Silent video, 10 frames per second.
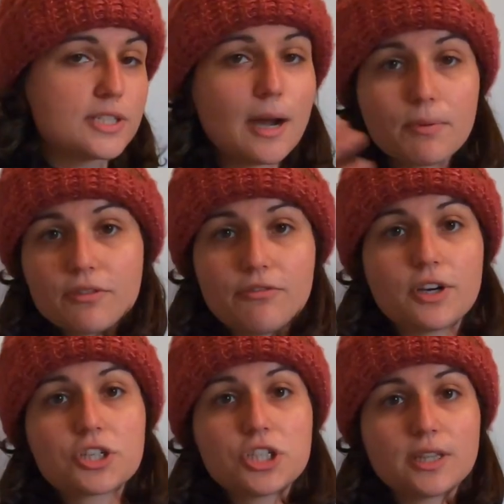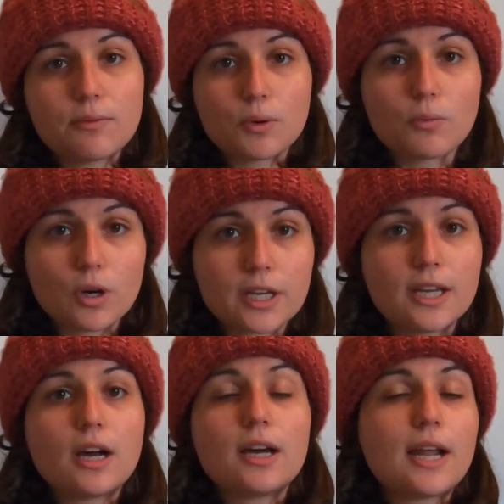the top of the function that we're
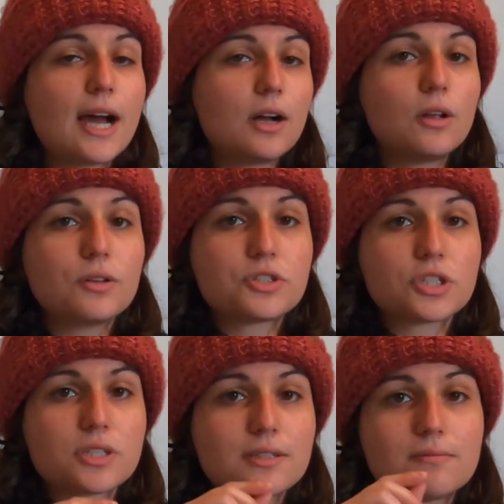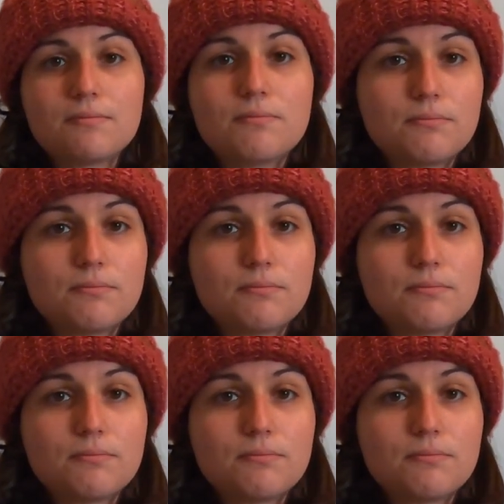working on, I'll just